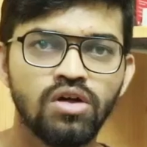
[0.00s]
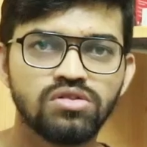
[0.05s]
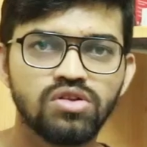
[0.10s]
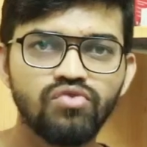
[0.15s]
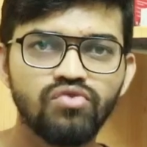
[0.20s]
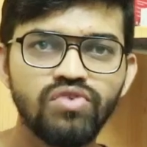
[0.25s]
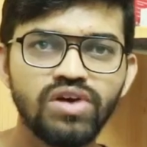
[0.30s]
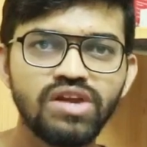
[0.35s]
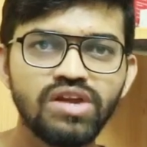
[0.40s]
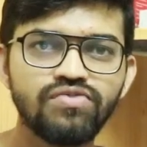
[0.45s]

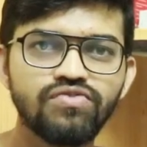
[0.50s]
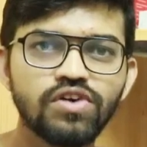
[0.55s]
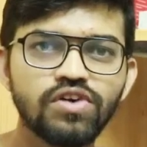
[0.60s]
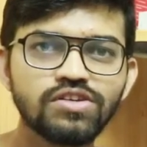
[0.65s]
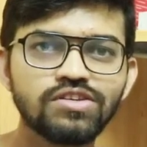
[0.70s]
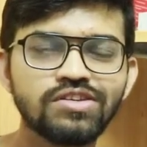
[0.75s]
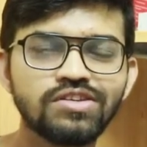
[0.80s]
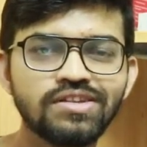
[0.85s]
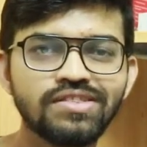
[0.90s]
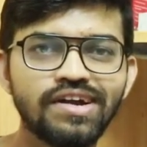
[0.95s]
The very
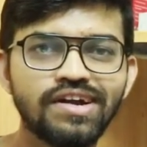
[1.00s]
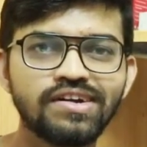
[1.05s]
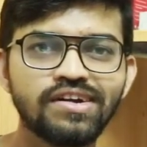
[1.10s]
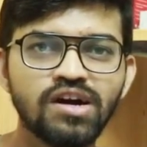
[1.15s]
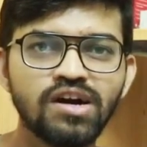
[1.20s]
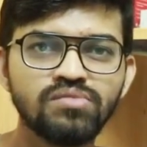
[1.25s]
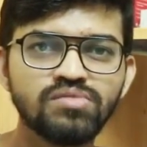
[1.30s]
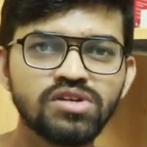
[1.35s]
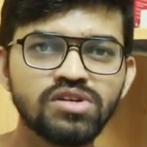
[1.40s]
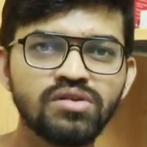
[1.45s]
first thing
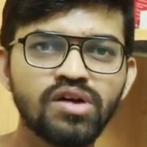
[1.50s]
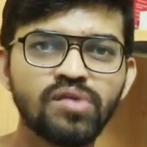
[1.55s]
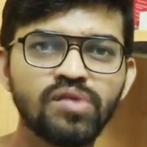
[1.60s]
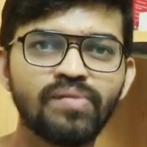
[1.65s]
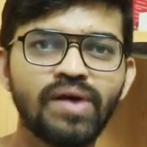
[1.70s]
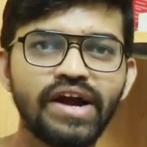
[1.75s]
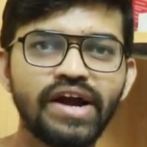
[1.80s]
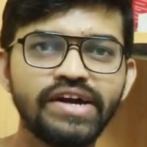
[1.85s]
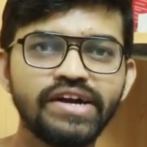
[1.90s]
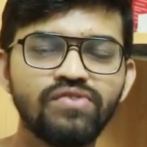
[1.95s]
that comes in our
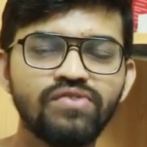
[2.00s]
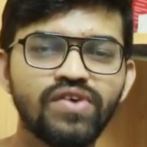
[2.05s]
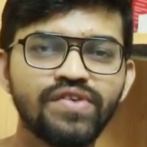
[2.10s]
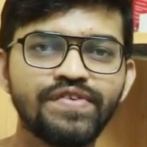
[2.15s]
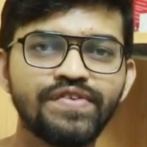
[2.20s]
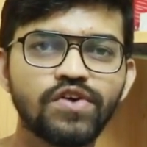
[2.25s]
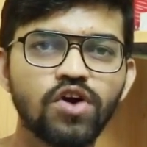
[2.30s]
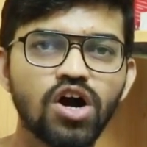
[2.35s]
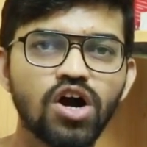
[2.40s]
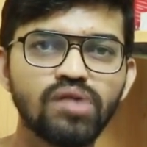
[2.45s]
mind
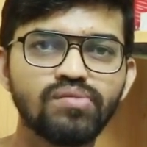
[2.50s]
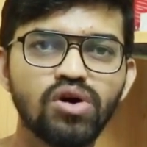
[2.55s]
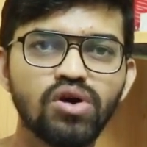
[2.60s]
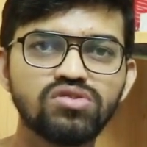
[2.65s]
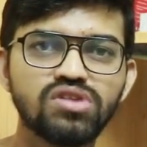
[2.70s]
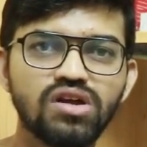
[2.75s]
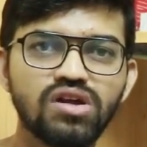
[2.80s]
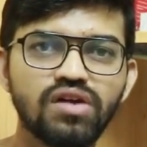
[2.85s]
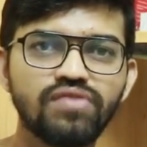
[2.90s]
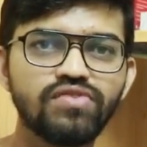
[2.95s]
when we talk
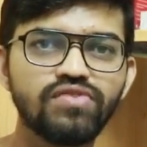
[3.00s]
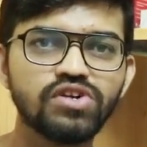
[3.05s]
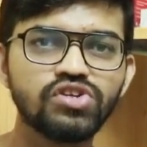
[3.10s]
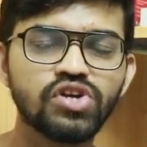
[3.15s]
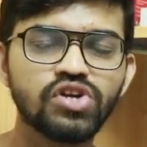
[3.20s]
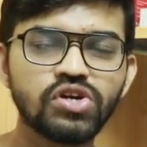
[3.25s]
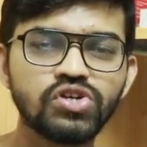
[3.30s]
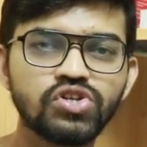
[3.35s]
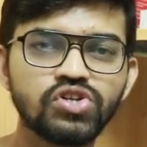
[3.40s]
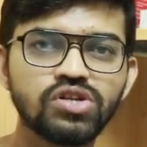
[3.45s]
about the
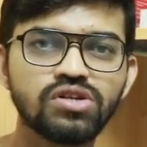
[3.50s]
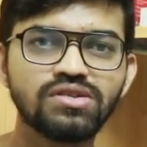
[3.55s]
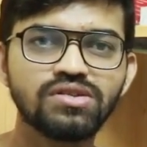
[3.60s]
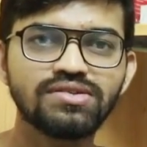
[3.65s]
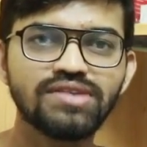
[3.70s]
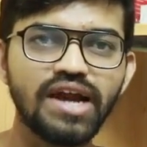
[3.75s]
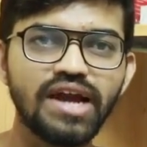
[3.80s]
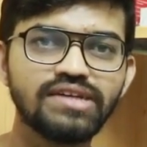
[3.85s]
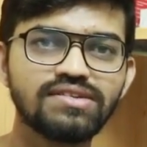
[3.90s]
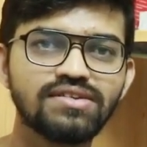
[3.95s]
refrigeration,
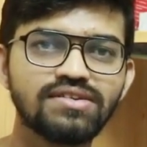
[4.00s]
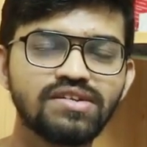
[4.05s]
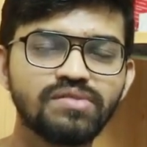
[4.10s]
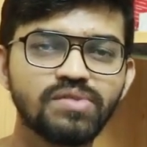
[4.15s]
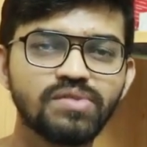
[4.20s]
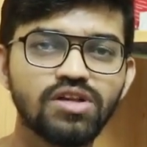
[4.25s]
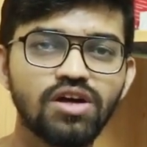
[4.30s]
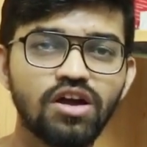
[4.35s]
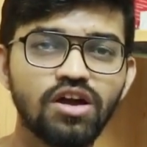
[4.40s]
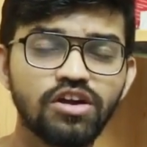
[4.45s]
that is
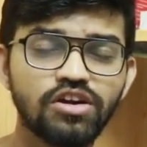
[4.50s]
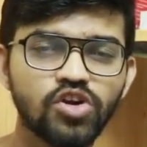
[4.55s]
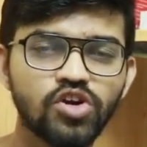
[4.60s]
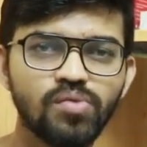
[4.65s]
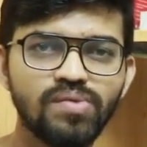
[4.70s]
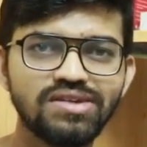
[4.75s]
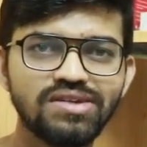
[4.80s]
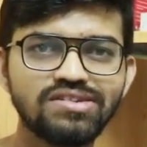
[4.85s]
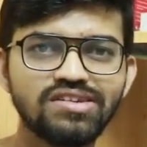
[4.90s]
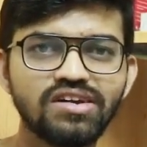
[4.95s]
nothing but our
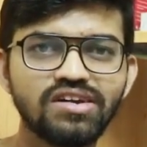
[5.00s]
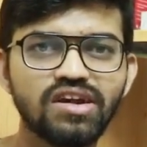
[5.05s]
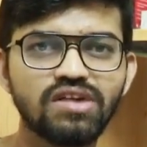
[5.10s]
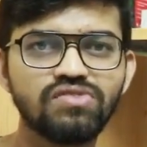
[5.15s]
domestic